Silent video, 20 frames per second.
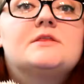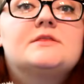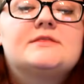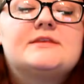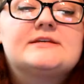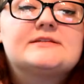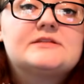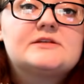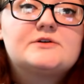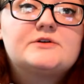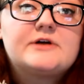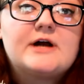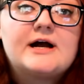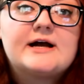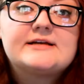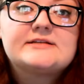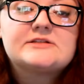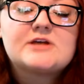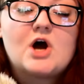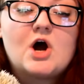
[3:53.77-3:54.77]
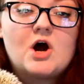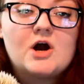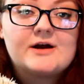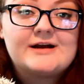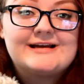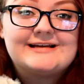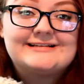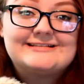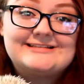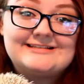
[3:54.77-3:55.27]
These little guys are
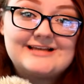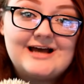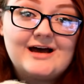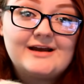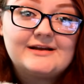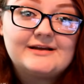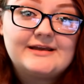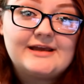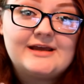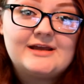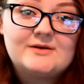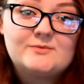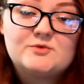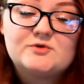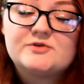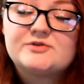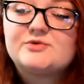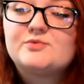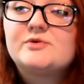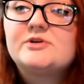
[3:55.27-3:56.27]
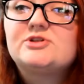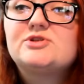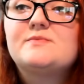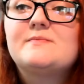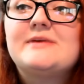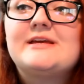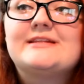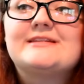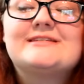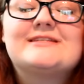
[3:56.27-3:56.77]
exotic animals, which
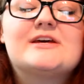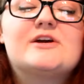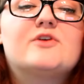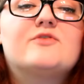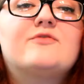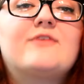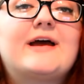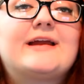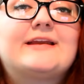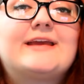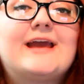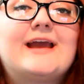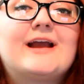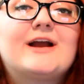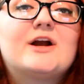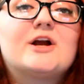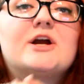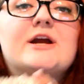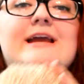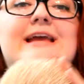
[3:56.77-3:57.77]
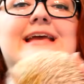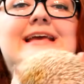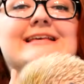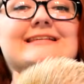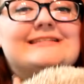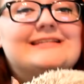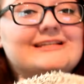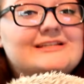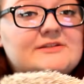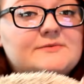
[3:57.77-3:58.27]
means their vet care
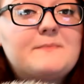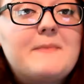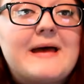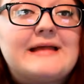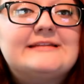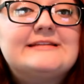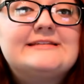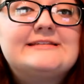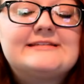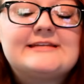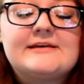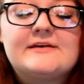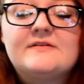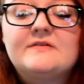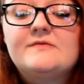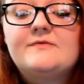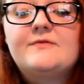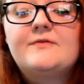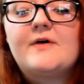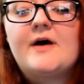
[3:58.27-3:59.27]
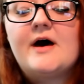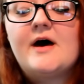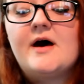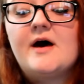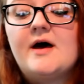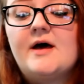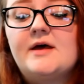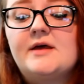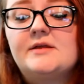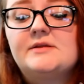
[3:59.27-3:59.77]
is expensive.
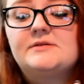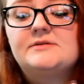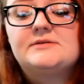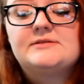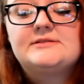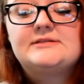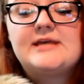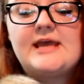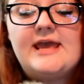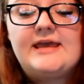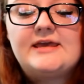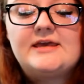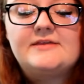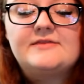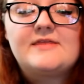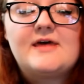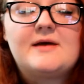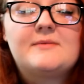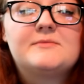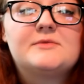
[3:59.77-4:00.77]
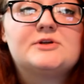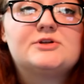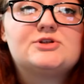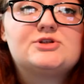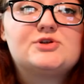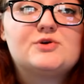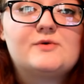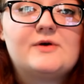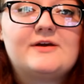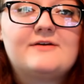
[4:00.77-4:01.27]
Uh, taking them
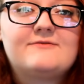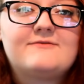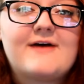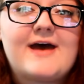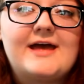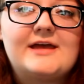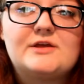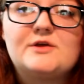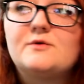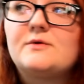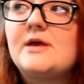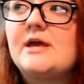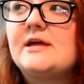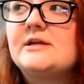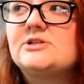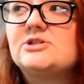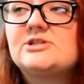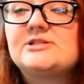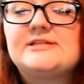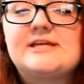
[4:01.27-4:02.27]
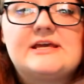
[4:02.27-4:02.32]
to a vet, you can't just